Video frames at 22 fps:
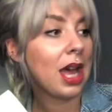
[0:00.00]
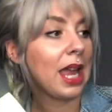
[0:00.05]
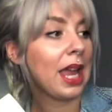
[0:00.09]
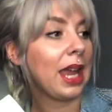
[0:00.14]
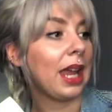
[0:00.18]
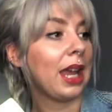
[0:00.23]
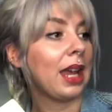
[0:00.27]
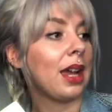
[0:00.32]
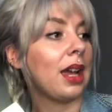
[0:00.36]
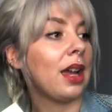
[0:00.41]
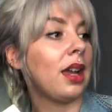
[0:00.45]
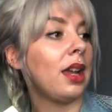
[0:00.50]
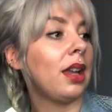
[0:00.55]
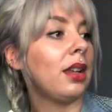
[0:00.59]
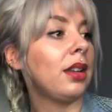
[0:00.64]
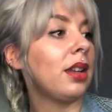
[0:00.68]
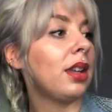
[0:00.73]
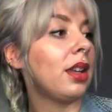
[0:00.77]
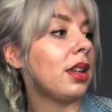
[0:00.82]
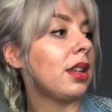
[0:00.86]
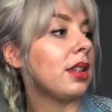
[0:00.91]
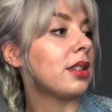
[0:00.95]

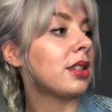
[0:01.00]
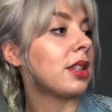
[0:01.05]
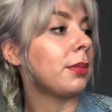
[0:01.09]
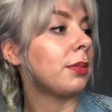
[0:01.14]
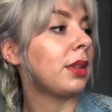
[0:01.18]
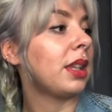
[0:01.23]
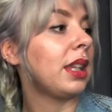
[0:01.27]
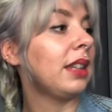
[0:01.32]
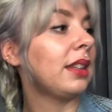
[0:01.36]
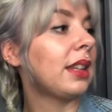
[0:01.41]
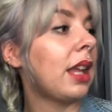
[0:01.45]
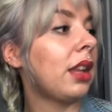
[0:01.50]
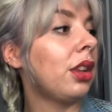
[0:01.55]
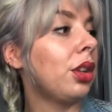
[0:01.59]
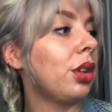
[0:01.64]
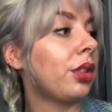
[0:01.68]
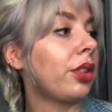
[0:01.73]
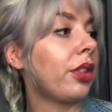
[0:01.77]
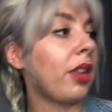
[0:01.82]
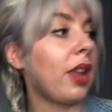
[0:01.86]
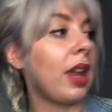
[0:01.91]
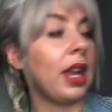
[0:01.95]
And something that
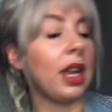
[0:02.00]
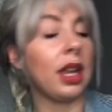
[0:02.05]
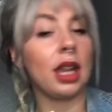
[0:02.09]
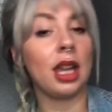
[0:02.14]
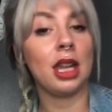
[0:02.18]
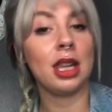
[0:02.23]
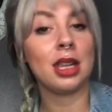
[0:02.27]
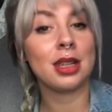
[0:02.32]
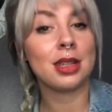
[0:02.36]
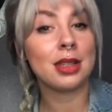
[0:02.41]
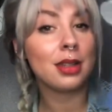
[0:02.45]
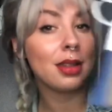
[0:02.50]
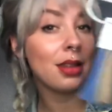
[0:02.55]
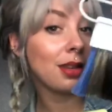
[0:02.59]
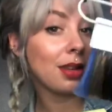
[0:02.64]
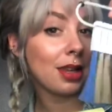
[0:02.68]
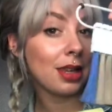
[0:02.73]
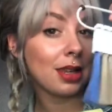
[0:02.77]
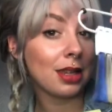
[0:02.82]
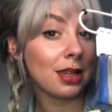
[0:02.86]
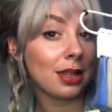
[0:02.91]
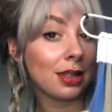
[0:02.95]
looks like
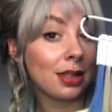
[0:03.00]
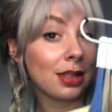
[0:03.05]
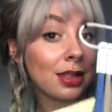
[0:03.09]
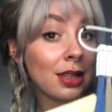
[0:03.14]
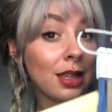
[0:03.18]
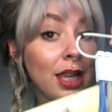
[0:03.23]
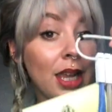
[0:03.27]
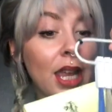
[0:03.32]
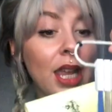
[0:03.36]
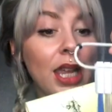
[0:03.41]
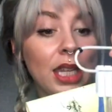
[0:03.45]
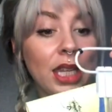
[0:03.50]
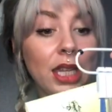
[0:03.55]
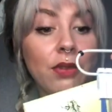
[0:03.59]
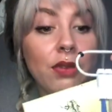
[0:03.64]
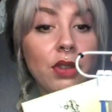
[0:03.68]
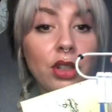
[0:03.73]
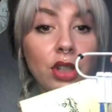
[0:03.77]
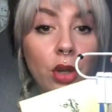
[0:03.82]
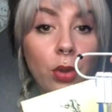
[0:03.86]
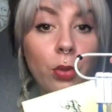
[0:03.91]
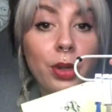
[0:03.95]
this,
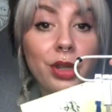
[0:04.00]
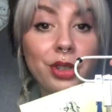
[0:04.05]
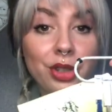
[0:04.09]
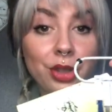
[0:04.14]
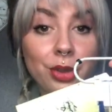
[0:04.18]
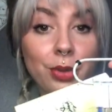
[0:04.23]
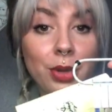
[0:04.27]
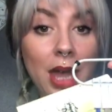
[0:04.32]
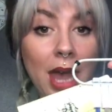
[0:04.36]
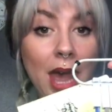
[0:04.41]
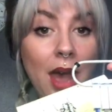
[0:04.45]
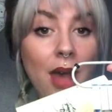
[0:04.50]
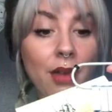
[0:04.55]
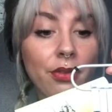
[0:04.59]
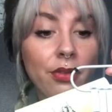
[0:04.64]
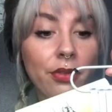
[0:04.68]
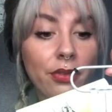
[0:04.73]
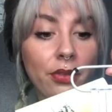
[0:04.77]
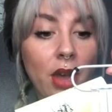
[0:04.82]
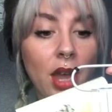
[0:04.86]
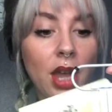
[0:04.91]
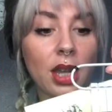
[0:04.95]
even though we do have
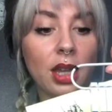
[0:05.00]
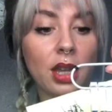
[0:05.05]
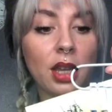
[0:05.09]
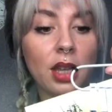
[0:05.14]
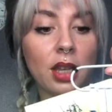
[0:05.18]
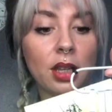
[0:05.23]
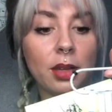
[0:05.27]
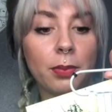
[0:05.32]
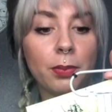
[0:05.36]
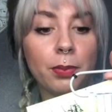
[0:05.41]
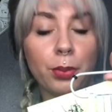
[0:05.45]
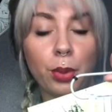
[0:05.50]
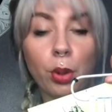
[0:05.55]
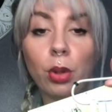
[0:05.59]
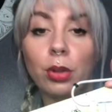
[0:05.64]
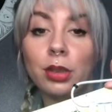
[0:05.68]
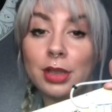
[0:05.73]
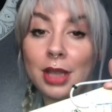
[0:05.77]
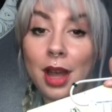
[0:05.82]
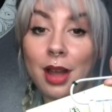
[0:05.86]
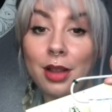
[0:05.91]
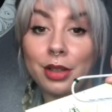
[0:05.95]
fun
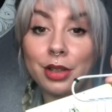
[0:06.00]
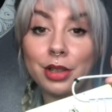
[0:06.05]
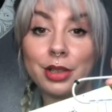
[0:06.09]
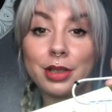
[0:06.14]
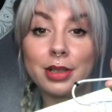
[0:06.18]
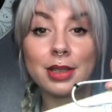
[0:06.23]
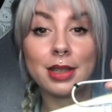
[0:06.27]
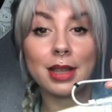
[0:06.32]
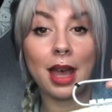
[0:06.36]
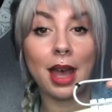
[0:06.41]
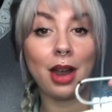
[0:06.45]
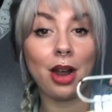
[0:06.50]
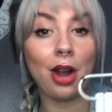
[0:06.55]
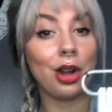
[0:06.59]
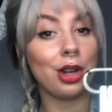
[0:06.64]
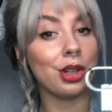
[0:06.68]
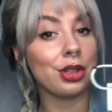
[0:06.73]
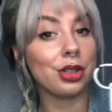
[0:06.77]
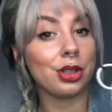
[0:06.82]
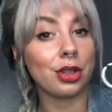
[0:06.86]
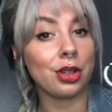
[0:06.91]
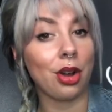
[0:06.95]
bold colors that
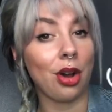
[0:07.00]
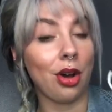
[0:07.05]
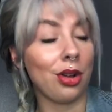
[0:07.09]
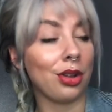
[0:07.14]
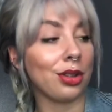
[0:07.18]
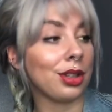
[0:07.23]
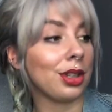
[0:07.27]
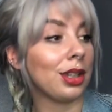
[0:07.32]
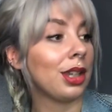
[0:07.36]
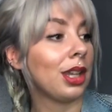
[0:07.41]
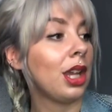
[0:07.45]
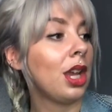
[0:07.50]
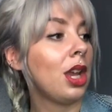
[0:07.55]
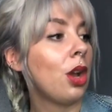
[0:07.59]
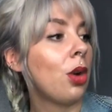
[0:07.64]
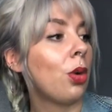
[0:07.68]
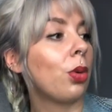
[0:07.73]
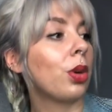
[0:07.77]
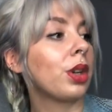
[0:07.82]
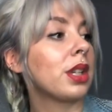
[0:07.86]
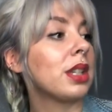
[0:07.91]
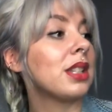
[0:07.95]
aren't called
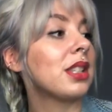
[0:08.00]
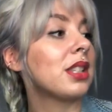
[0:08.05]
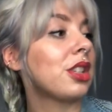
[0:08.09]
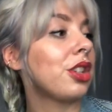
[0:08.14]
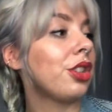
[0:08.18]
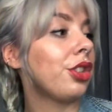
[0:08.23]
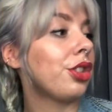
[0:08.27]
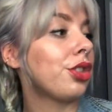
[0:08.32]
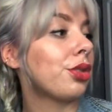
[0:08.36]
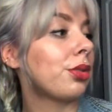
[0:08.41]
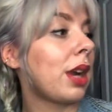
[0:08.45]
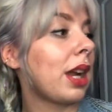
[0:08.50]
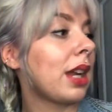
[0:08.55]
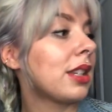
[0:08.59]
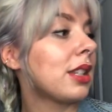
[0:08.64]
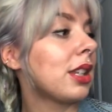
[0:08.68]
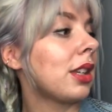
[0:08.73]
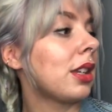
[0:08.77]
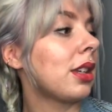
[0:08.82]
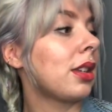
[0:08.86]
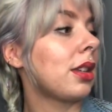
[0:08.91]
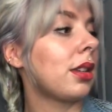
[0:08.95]
or considered
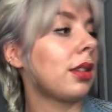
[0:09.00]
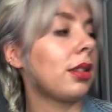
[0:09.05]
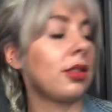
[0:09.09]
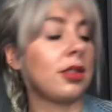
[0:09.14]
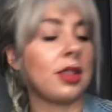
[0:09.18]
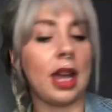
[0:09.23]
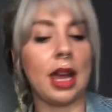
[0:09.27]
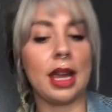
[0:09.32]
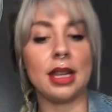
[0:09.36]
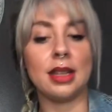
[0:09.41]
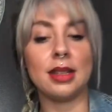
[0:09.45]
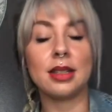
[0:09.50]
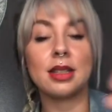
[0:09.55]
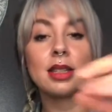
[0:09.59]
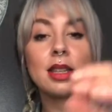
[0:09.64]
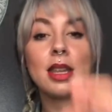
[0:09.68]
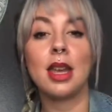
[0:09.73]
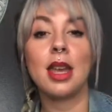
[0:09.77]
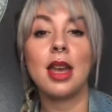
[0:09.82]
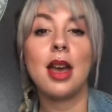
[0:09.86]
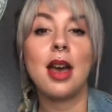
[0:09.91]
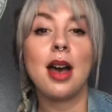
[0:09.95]
direct dyes.
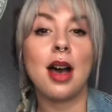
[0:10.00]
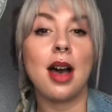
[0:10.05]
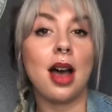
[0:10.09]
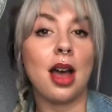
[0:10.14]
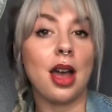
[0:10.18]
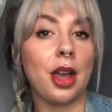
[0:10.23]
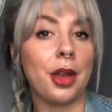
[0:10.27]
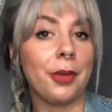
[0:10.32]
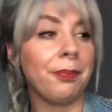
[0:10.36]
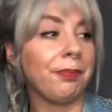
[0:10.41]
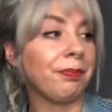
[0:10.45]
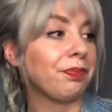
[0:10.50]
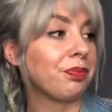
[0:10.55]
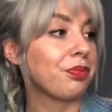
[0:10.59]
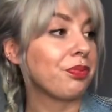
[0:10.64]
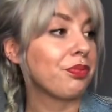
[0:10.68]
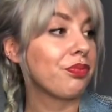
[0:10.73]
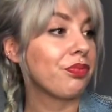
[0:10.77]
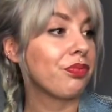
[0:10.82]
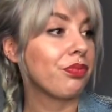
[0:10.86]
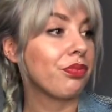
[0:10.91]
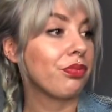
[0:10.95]
Um,
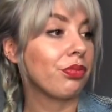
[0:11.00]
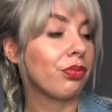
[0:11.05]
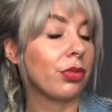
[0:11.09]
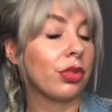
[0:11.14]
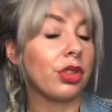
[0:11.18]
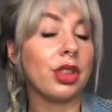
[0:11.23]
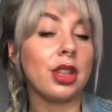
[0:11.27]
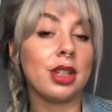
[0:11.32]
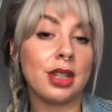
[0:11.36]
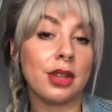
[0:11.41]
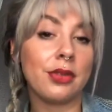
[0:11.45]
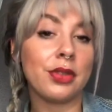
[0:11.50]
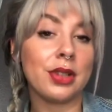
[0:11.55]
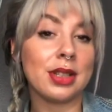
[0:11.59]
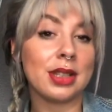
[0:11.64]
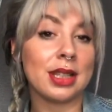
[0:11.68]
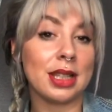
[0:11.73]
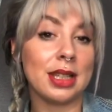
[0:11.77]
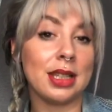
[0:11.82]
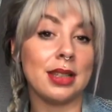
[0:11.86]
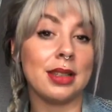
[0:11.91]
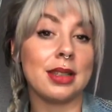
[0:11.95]
the
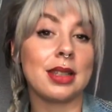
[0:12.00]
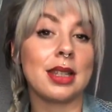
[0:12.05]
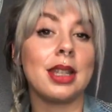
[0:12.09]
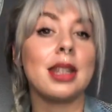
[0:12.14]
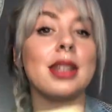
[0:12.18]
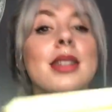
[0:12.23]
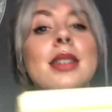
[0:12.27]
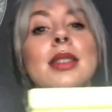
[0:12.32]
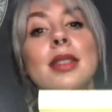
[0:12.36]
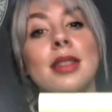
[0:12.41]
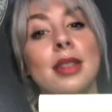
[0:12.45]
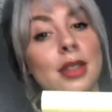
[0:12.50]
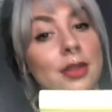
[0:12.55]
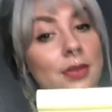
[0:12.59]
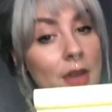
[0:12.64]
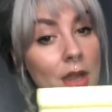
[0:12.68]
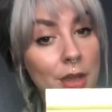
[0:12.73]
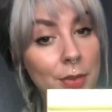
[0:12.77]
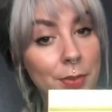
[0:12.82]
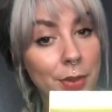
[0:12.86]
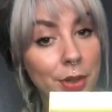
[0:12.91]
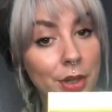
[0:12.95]
difference is the
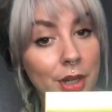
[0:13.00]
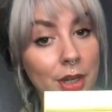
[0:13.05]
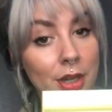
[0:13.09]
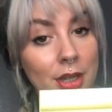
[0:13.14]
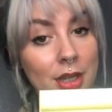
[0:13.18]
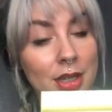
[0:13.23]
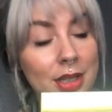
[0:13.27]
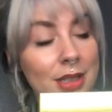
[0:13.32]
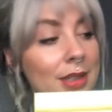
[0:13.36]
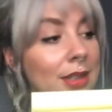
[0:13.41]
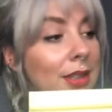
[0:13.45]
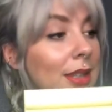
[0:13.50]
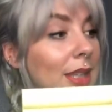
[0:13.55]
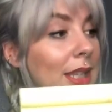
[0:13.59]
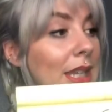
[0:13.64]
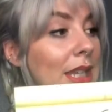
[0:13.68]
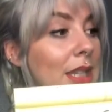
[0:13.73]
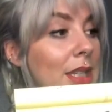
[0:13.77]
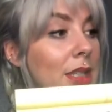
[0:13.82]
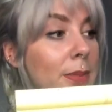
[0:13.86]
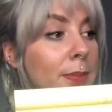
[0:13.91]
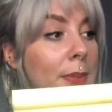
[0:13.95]
developer.
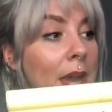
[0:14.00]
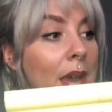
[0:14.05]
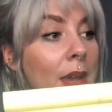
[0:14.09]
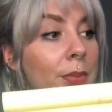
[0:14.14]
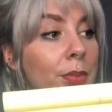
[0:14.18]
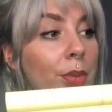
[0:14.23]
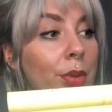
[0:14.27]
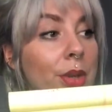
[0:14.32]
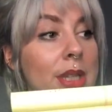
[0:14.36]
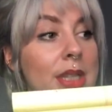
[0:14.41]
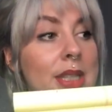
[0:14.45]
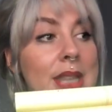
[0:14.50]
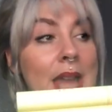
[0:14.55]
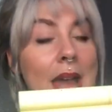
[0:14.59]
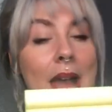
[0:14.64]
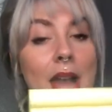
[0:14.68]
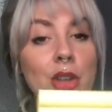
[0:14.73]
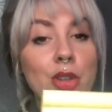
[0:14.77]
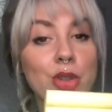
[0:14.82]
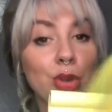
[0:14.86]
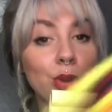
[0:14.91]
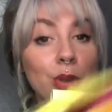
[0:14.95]
These bad boys
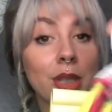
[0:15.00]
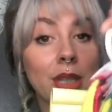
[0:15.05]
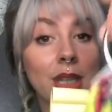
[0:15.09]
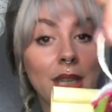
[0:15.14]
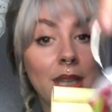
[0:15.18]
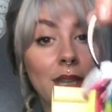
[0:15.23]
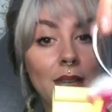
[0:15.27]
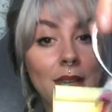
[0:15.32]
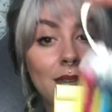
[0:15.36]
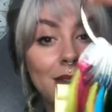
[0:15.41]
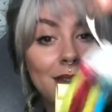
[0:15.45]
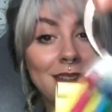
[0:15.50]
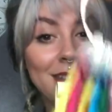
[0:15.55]
actually